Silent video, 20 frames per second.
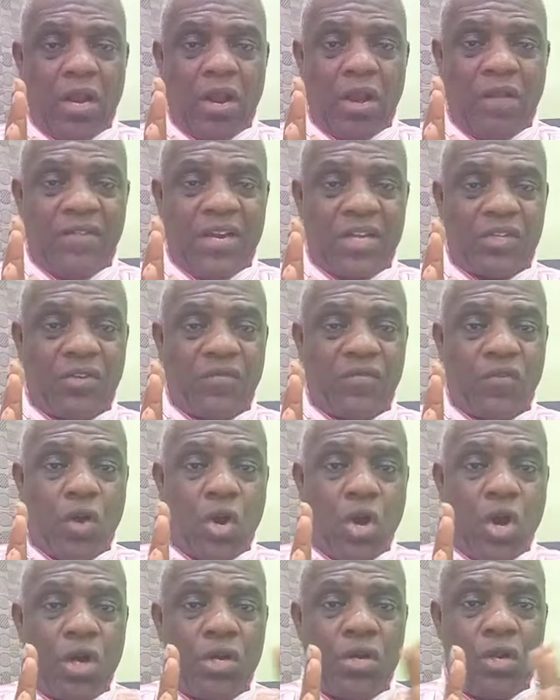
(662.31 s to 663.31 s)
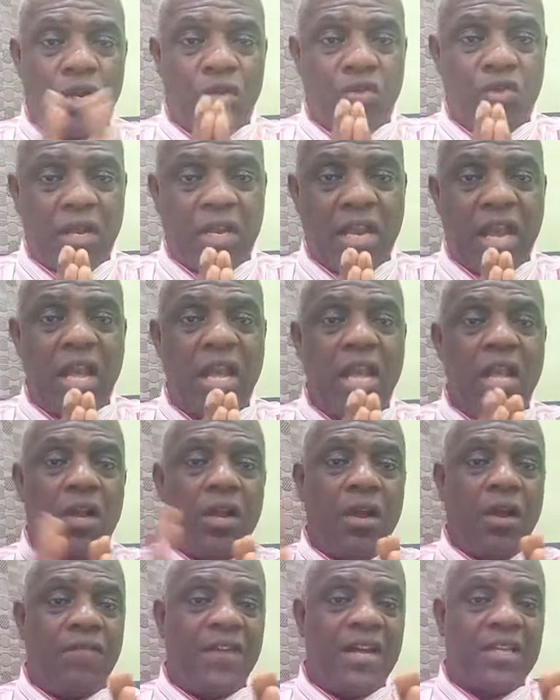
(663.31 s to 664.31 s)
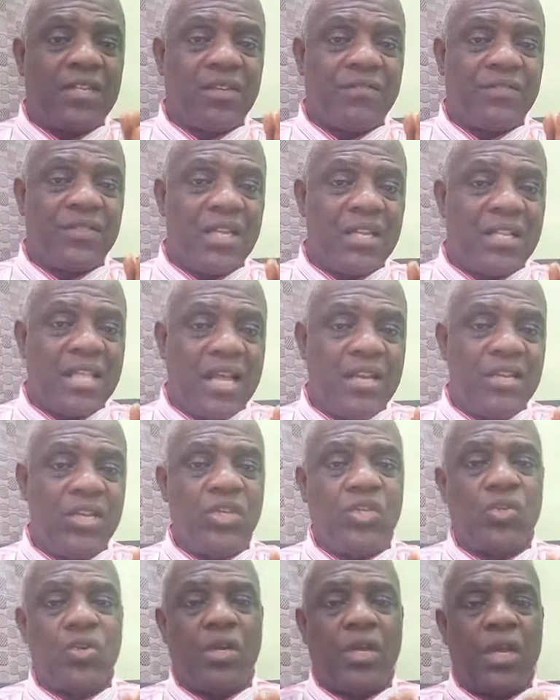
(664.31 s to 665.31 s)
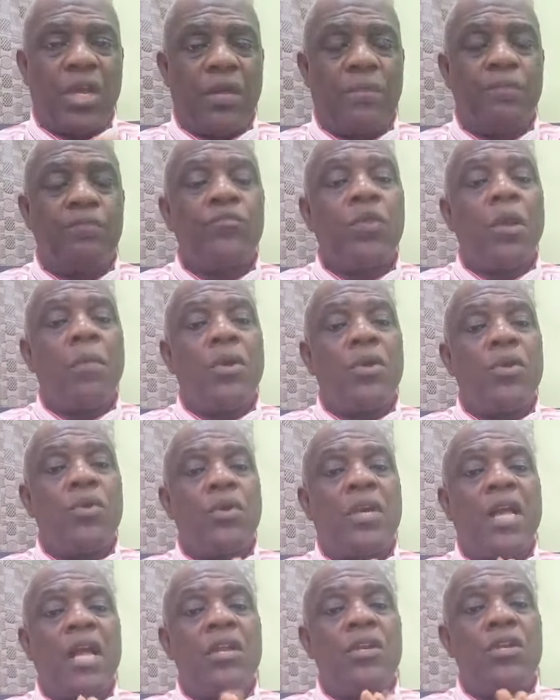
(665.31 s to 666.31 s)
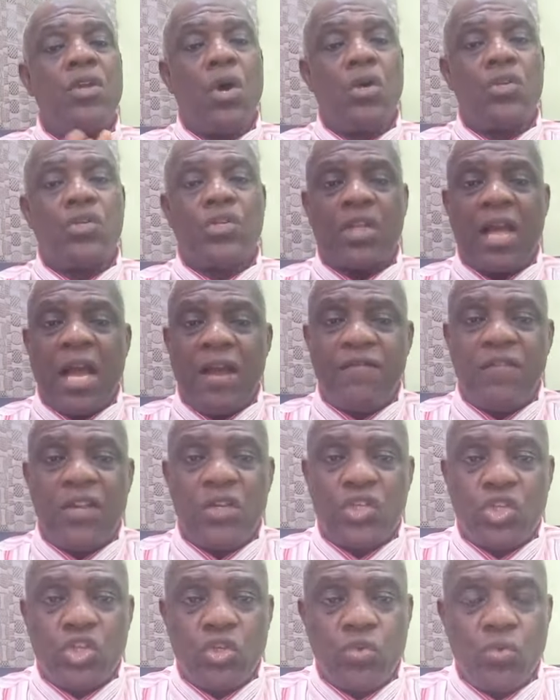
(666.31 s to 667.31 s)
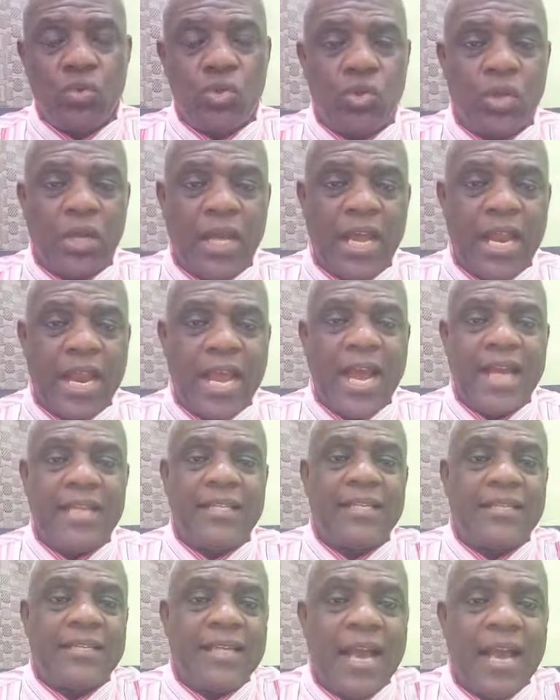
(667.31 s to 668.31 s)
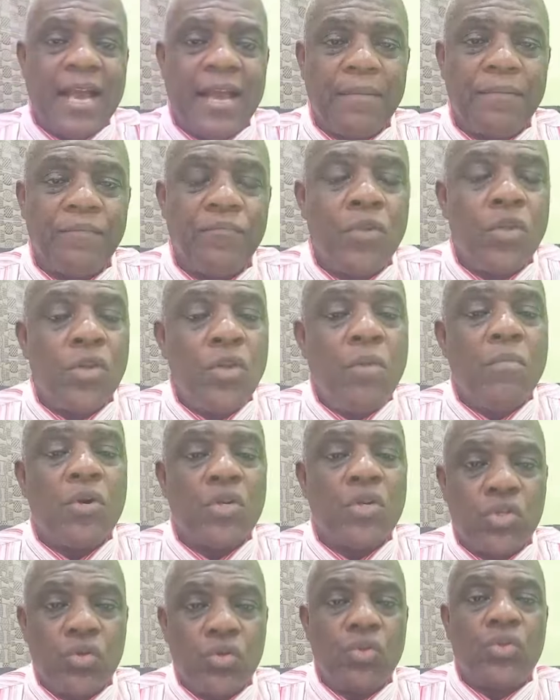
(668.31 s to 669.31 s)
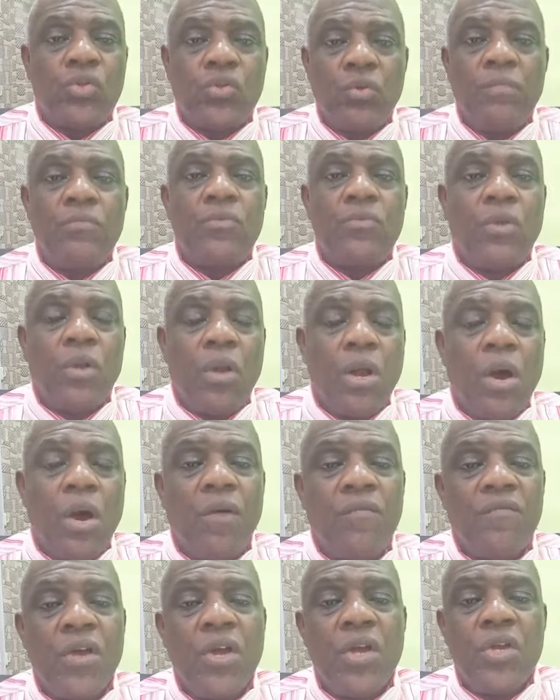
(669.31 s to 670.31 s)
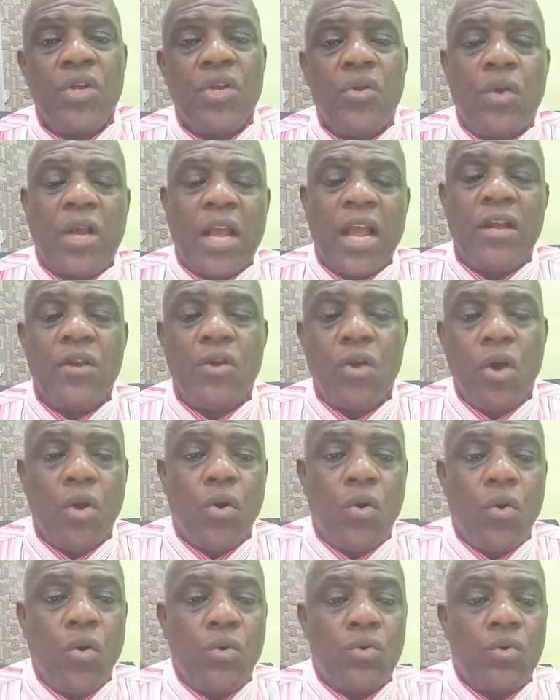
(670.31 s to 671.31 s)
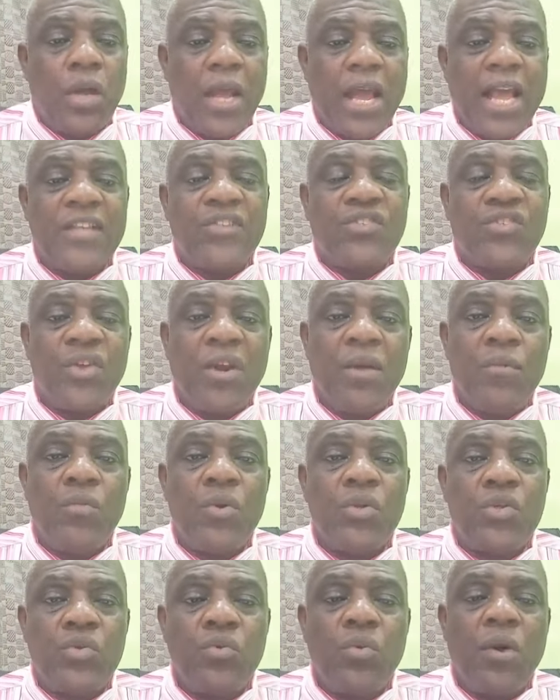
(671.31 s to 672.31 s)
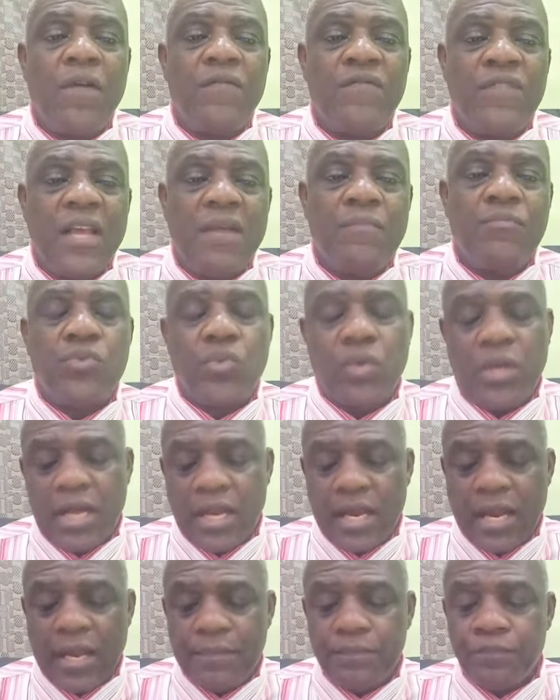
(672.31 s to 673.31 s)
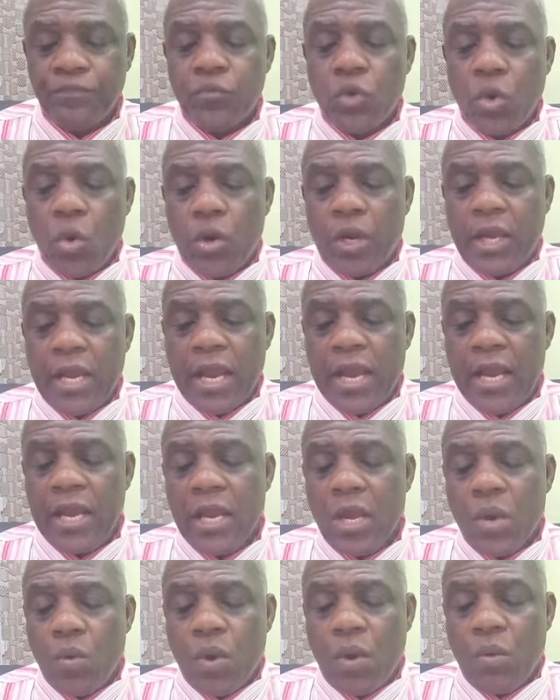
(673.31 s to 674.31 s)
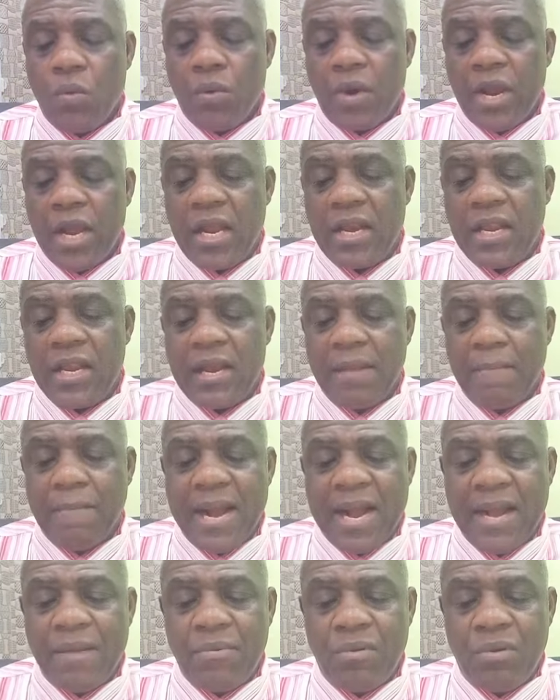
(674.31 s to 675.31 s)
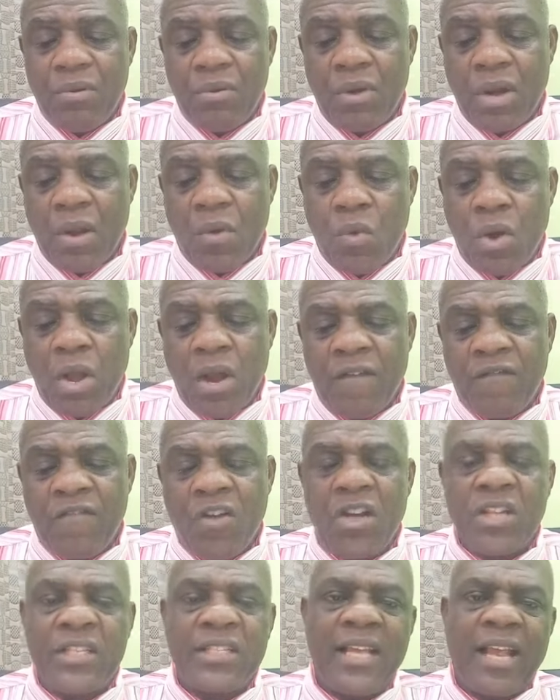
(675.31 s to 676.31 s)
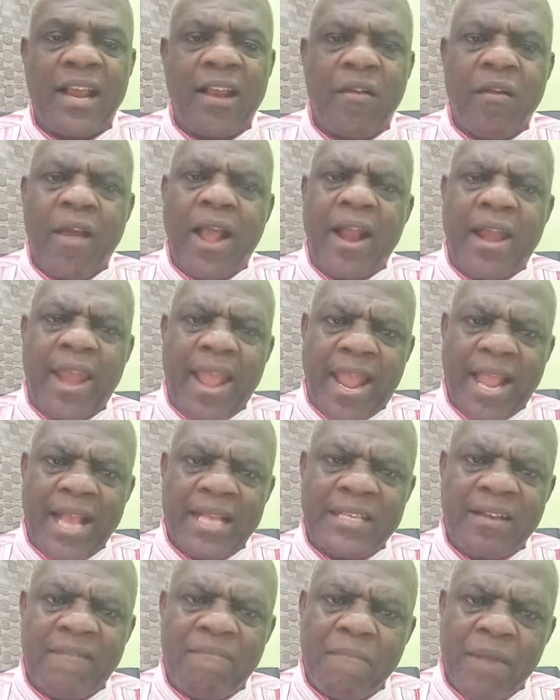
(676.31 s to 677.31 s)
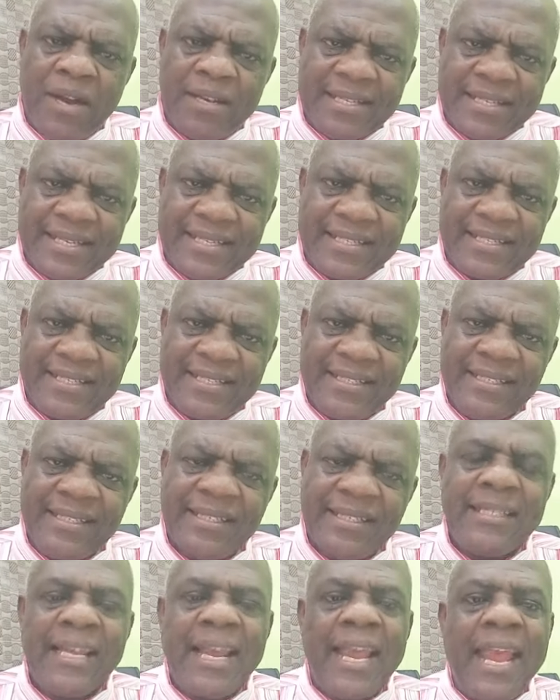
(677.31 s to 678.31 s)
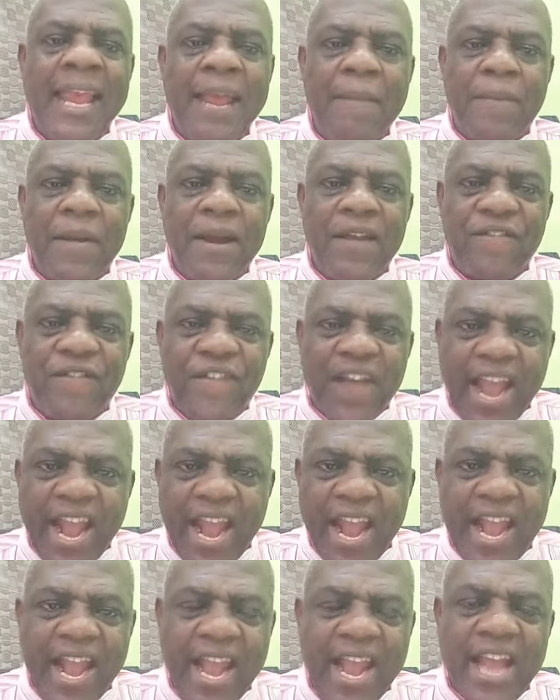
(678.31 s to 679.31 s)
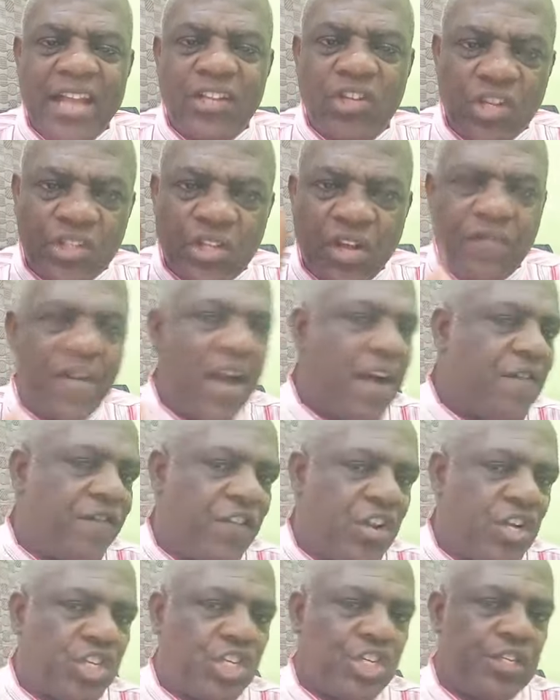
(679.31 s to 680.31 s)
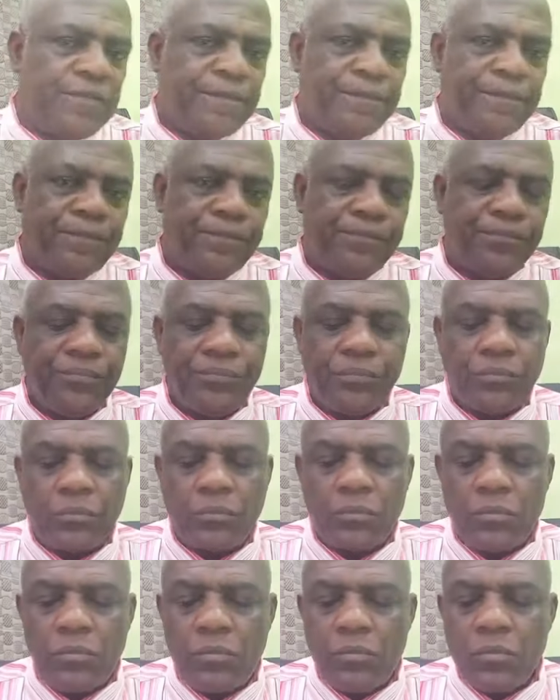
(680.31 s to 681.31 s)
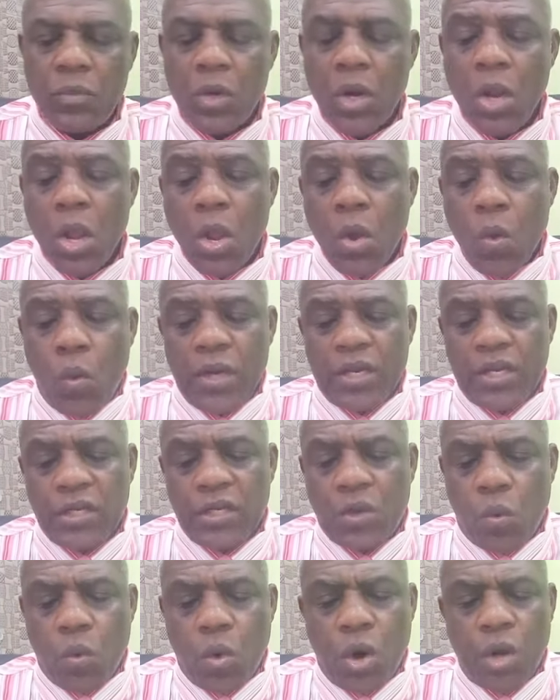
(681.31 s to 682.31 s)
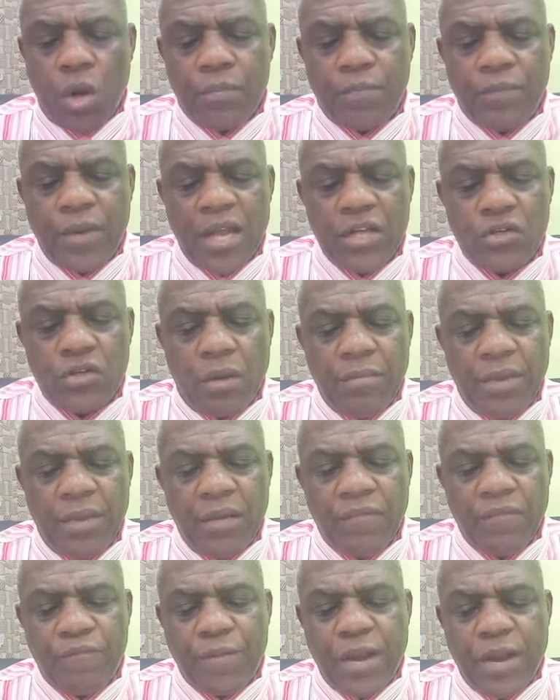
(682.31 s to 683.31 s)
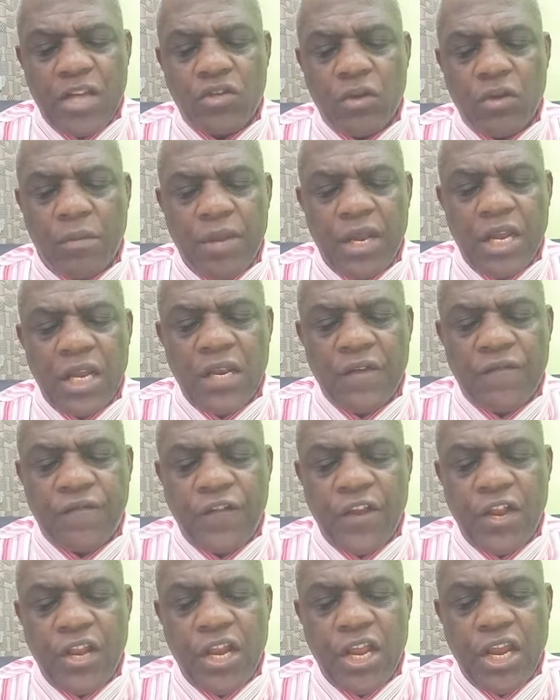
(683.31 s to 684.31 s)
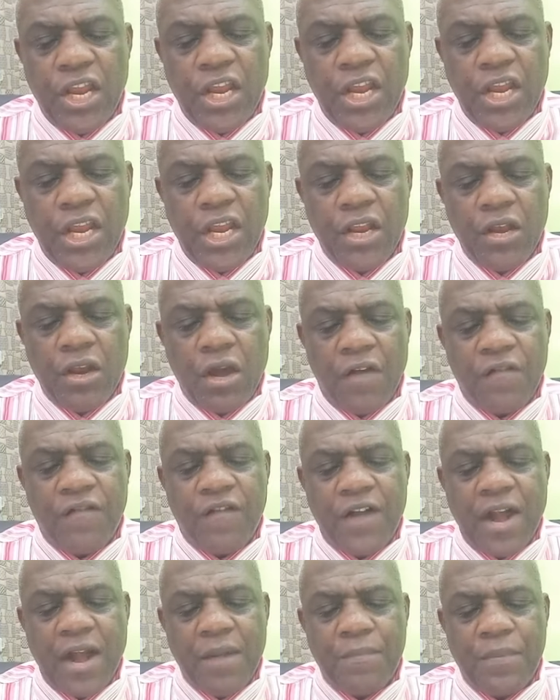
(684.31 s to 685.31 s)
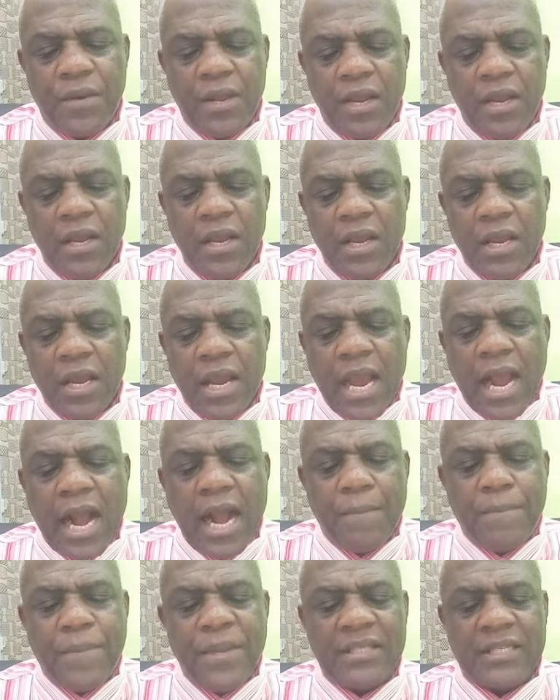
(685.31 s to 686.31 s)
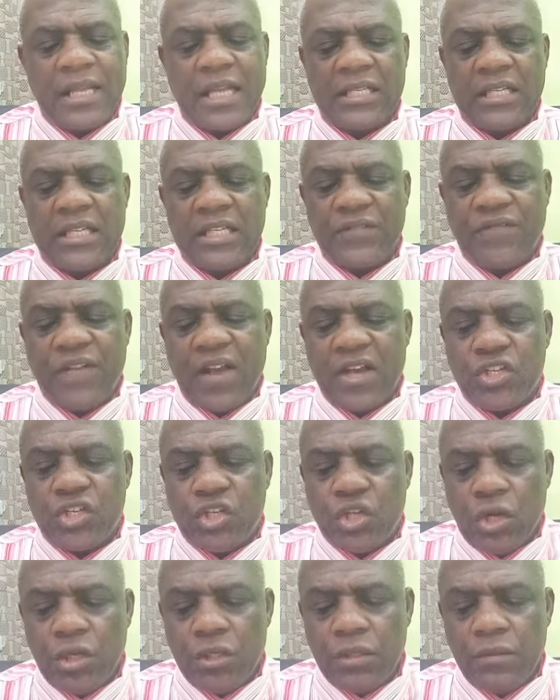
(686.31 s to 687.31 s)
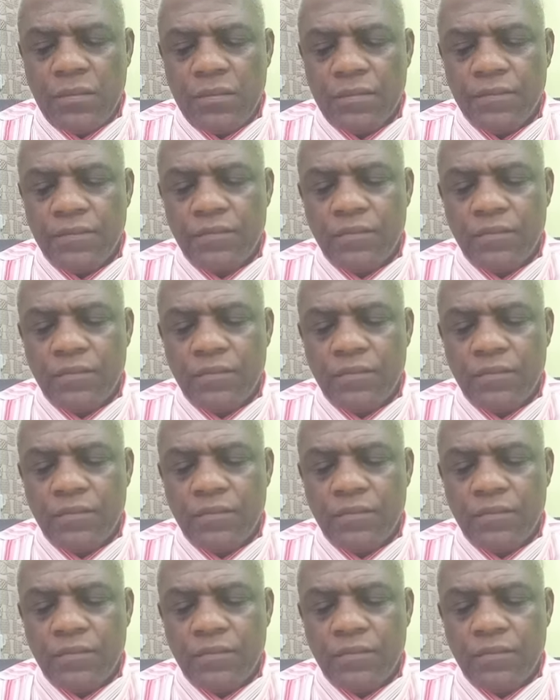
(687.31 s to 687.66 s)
lovers of God is okay. Lovers of Satan is okay. But you cannot have the two together at a time. You must choose whom to love. You cannot go to extreme with two of them together. Okay? Well, we read in the Bible, the word of God said, look at the case of Moses. He preferred to suffer affliction. What does the word pleasure mean? Pleasure means feeling of happy satisfaction